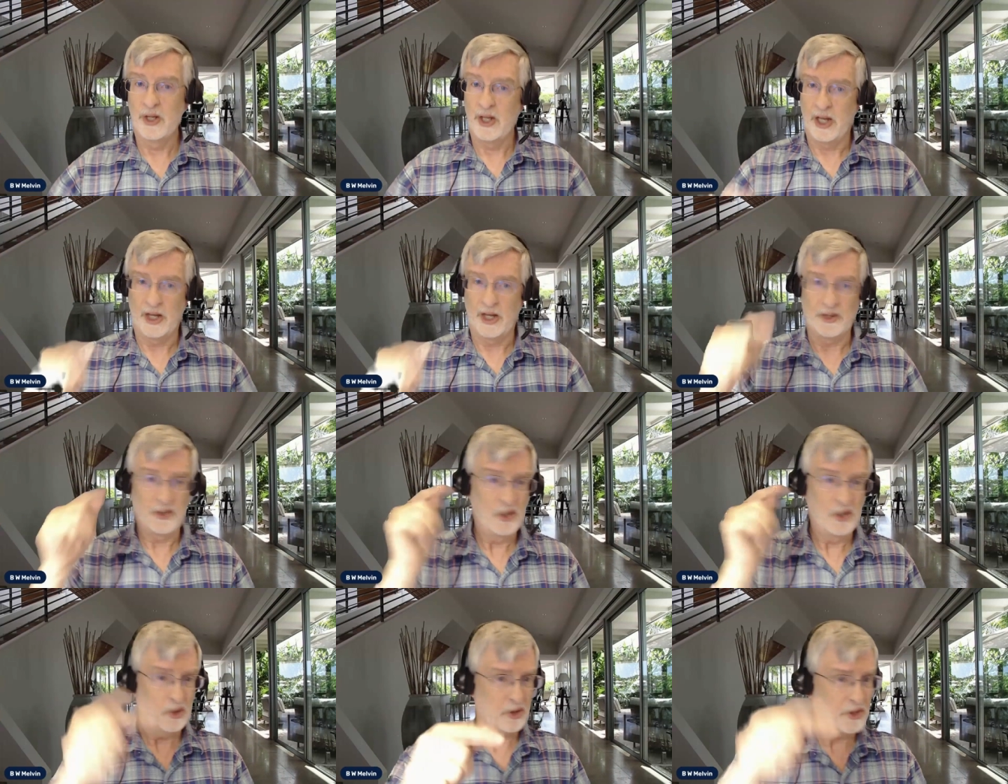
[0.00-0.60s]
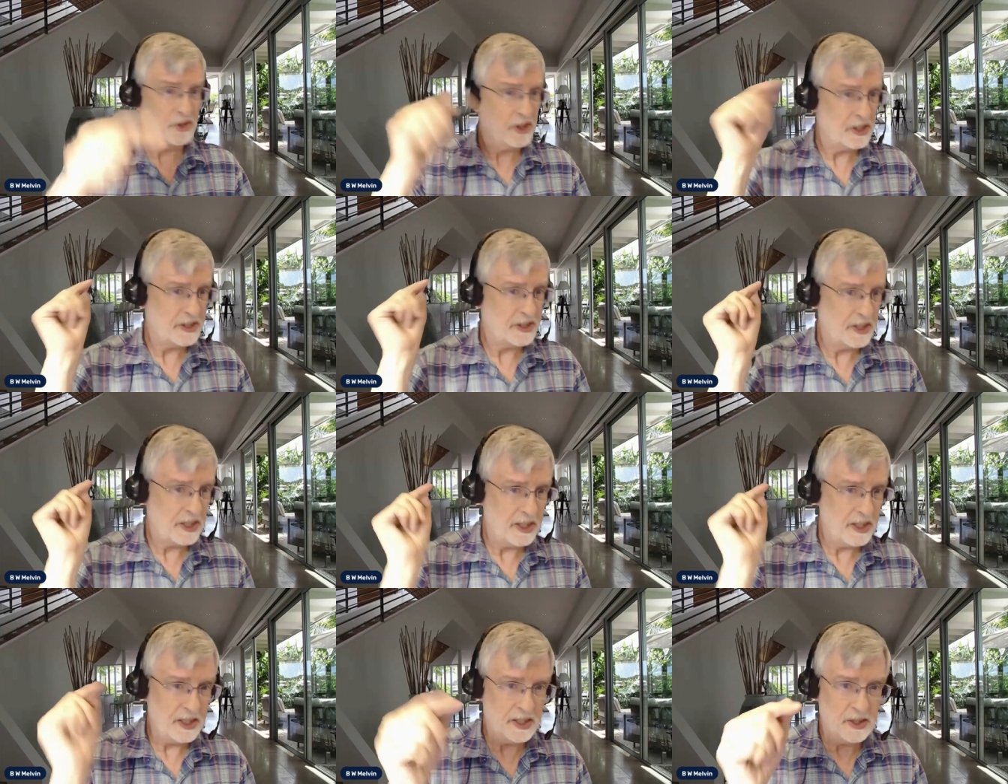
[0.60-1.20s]
And you are just
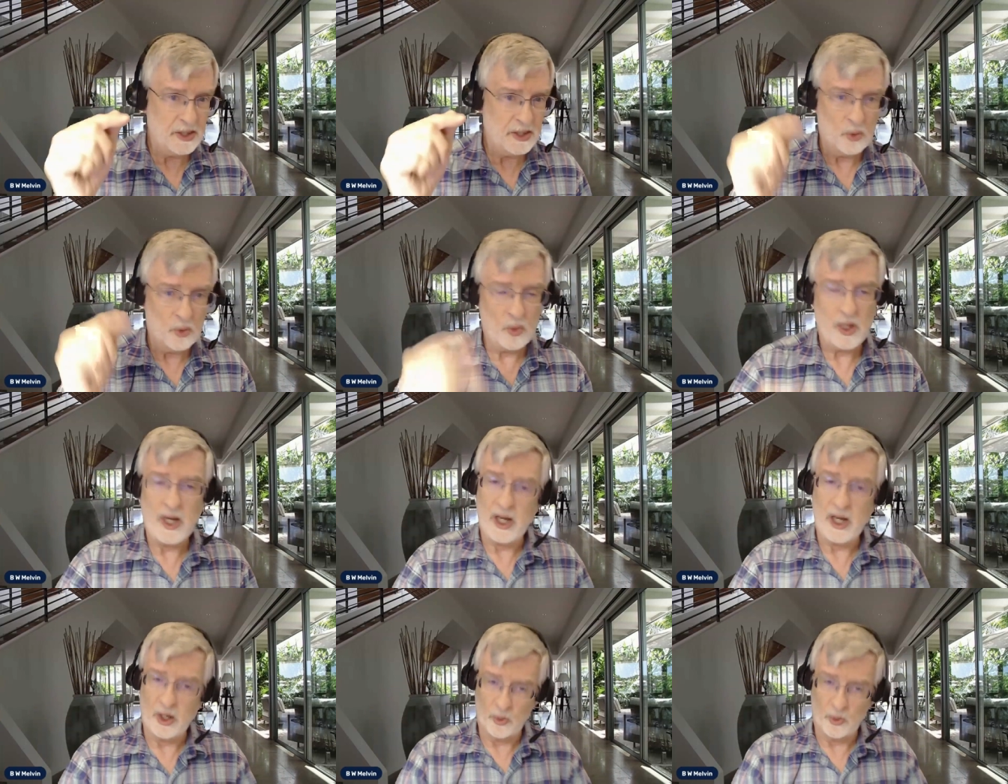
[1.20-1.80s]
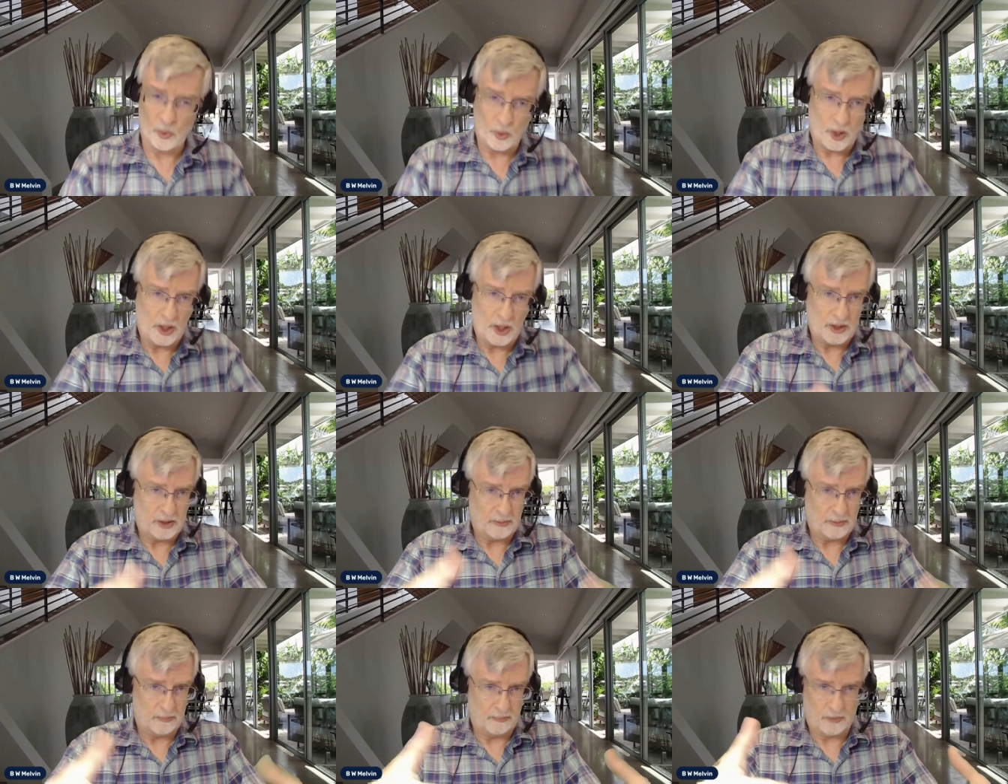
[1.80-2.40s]
getting in the way. And what
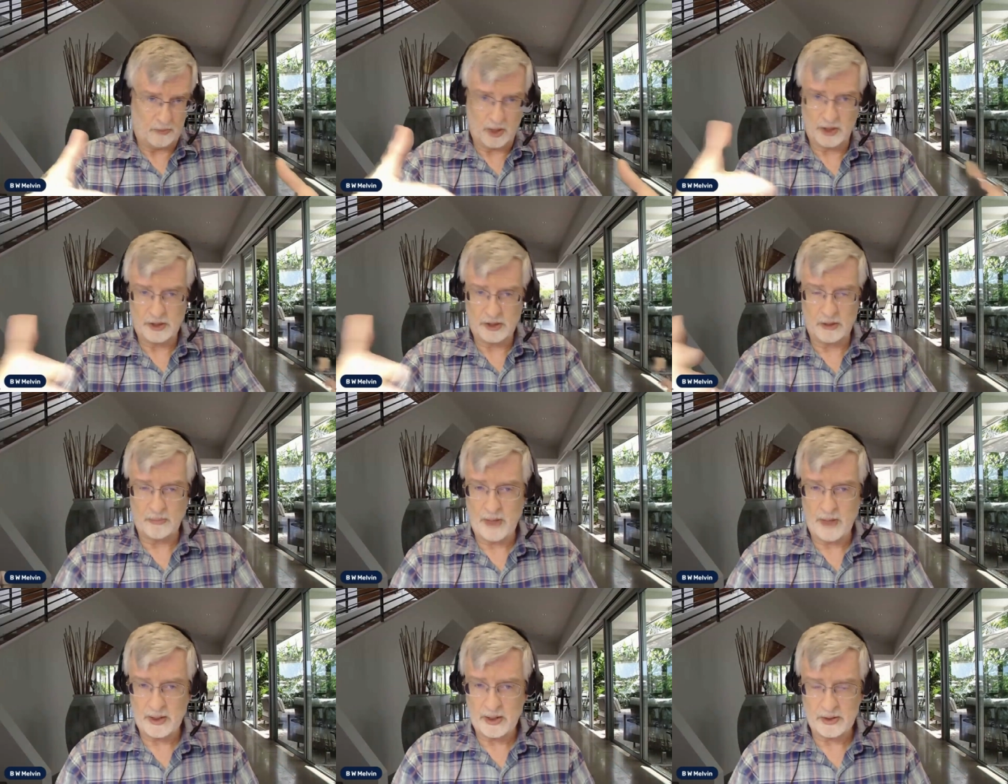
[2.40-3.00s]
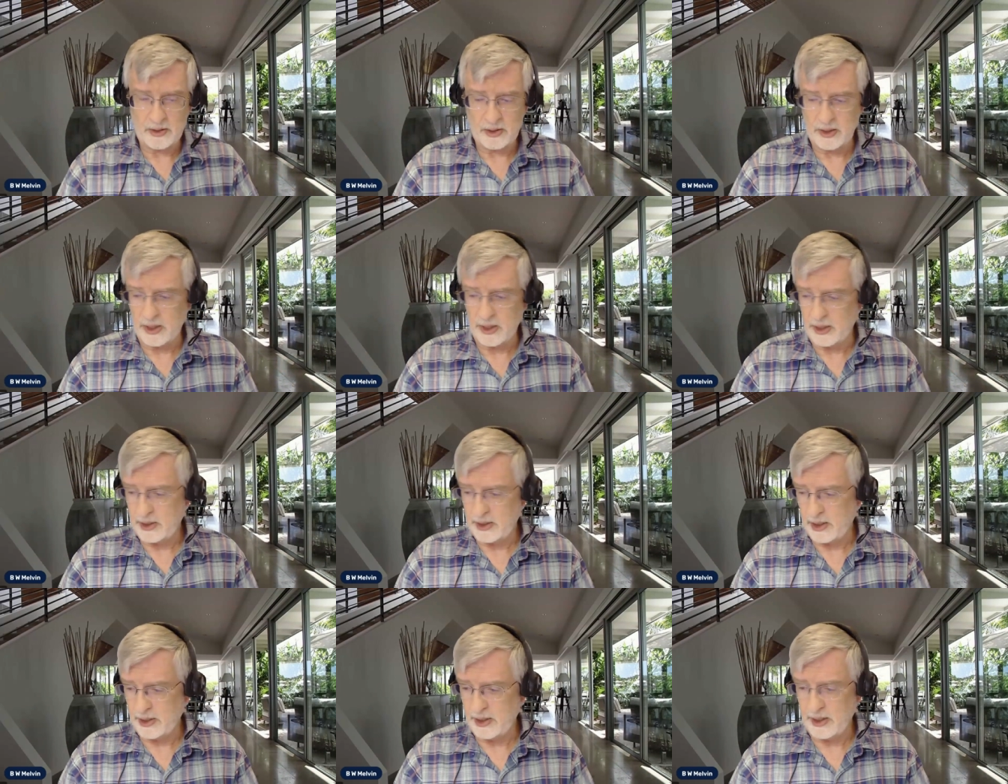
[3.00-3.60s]
doesn't matter, like
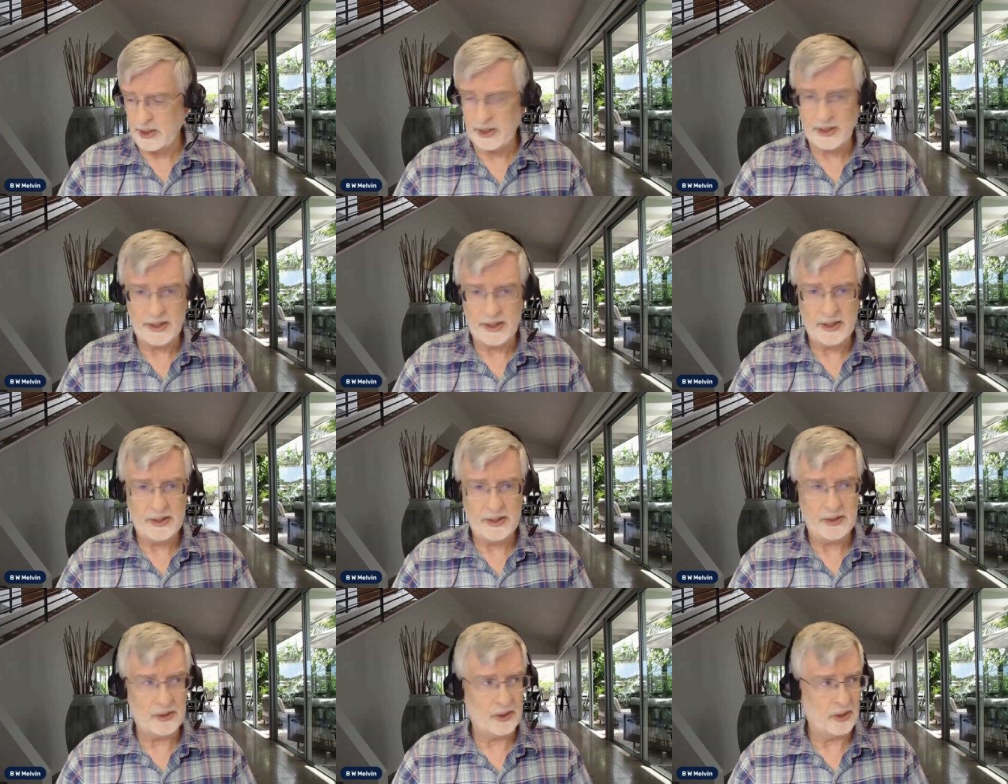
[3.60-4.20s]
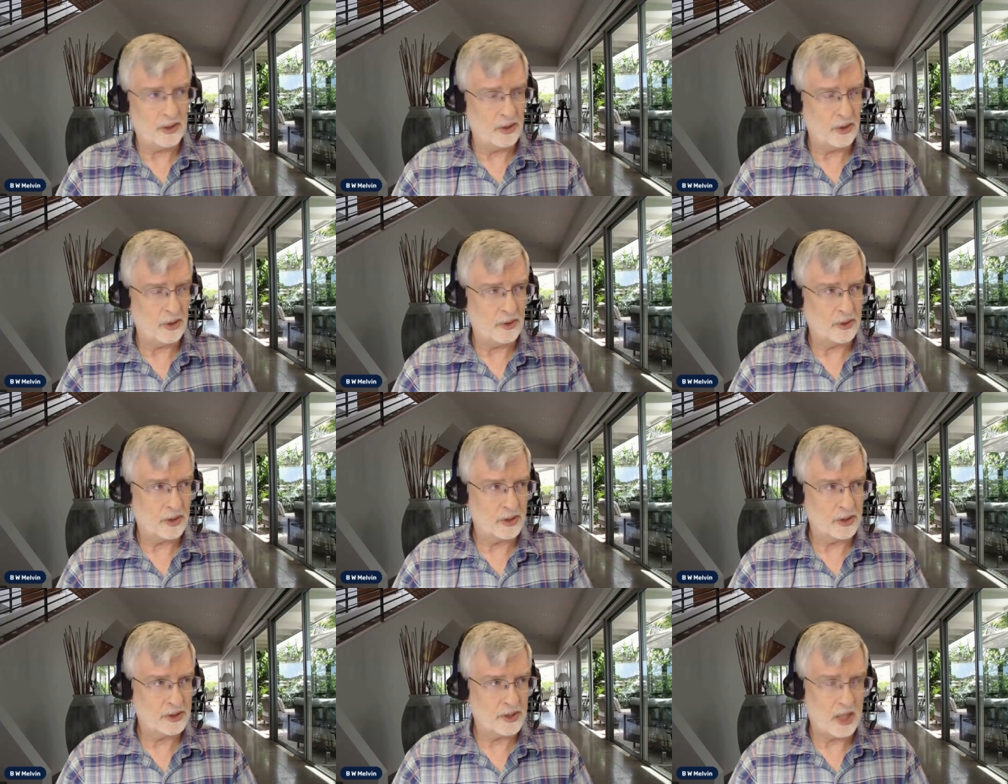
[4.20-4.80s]
I think Lenin or, no,
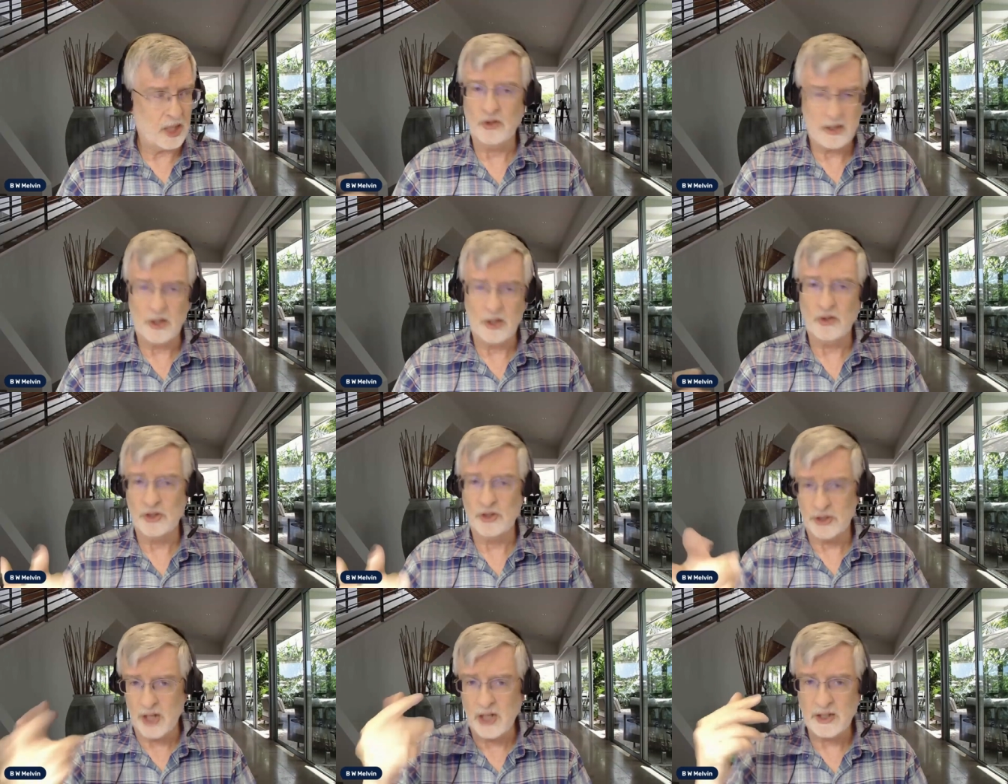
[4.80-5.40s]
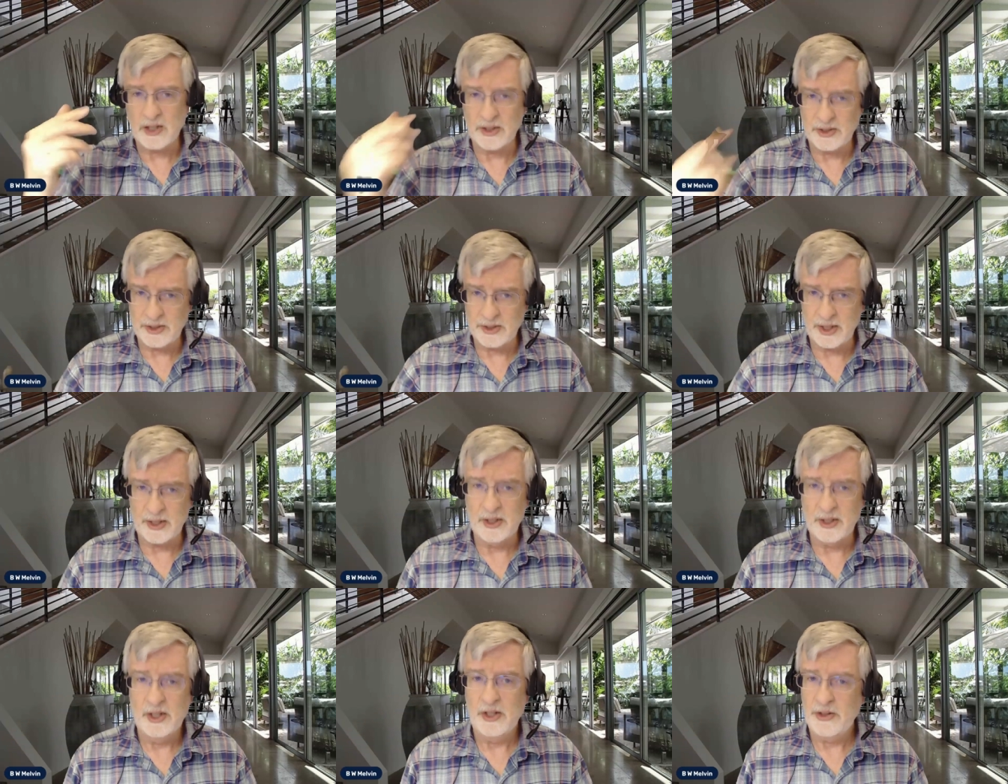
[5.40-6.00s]
or Stalin, no, uh, Stalin
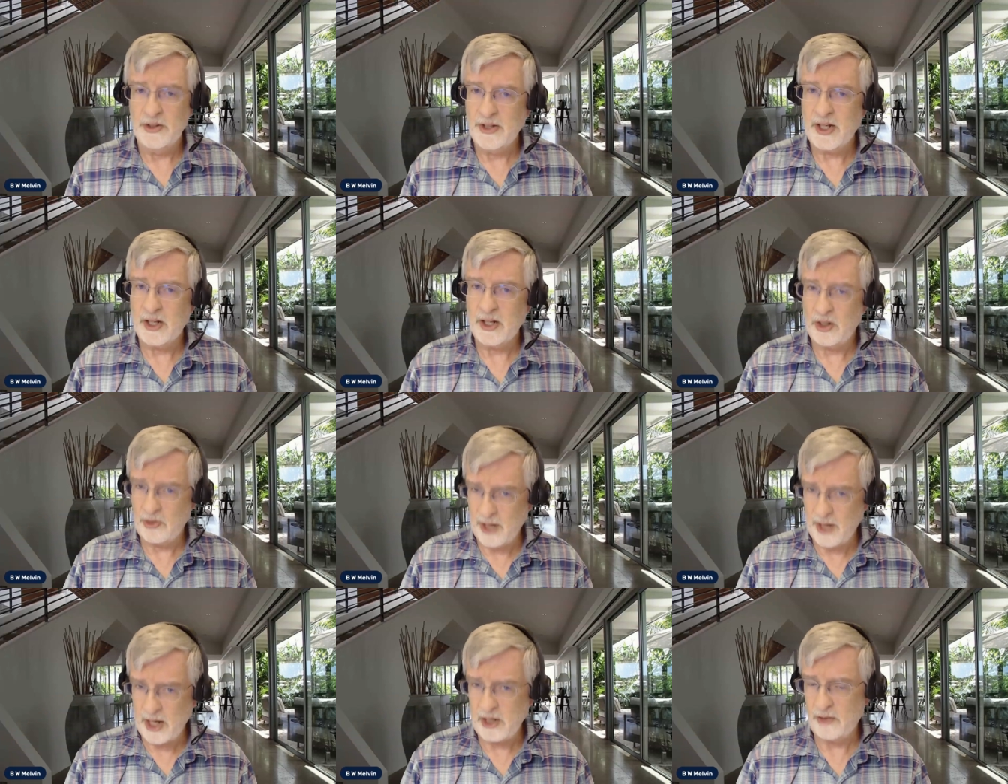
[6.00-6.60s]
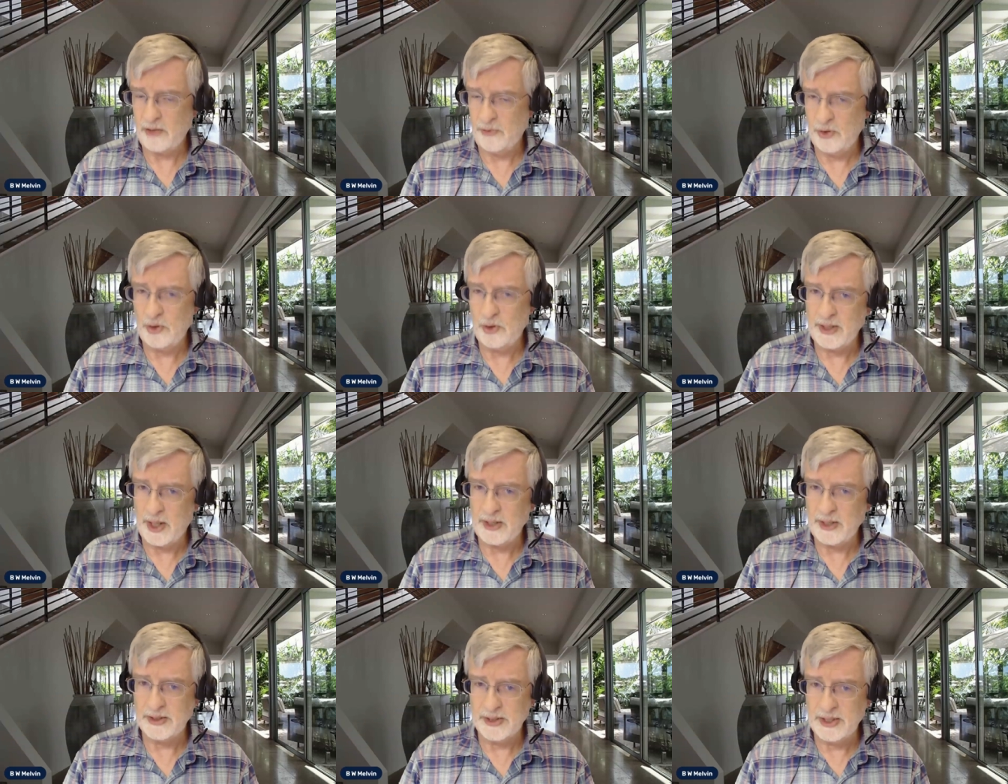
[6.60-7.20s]
said, you got to crack a few
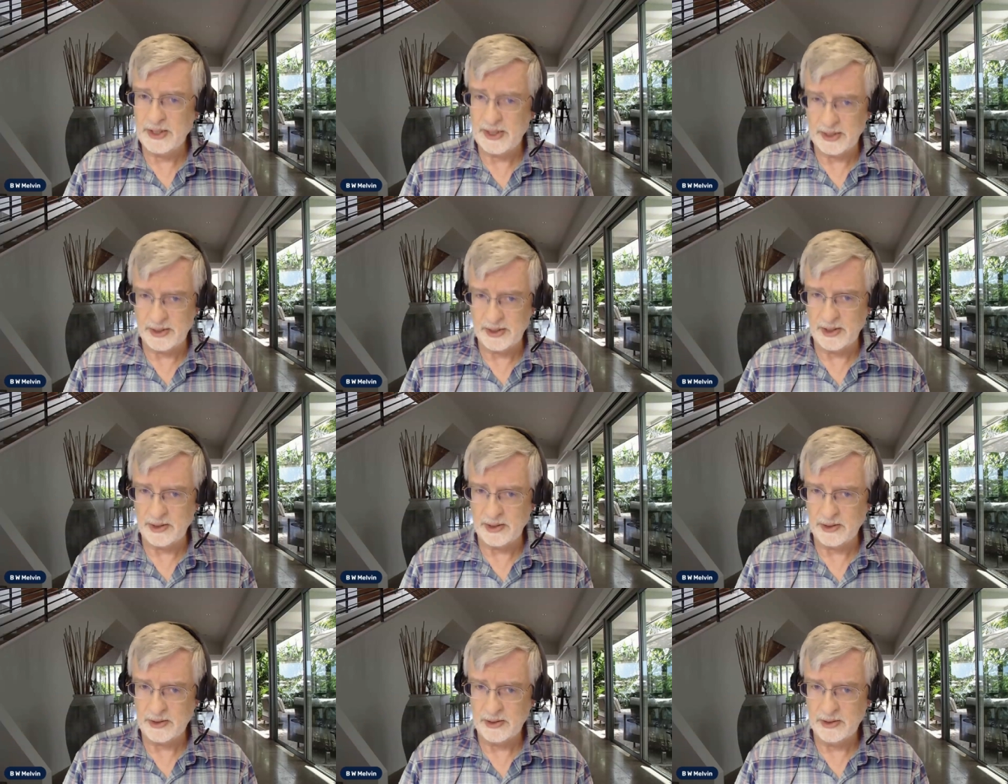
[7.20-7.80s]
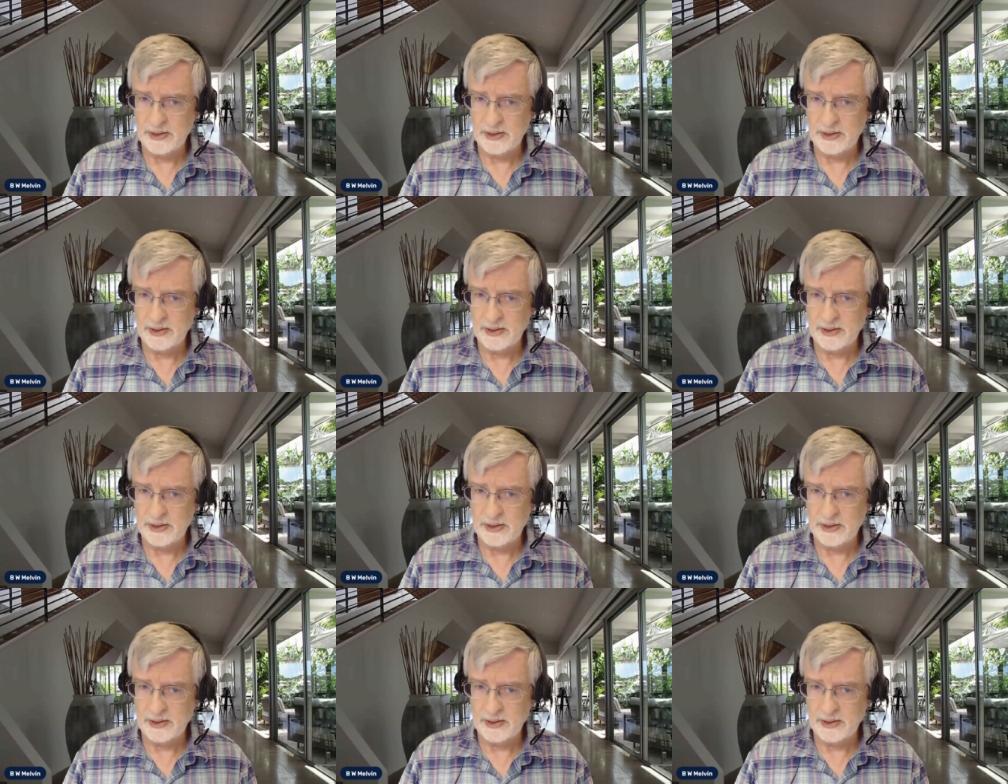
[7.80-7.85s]
eggs to get there.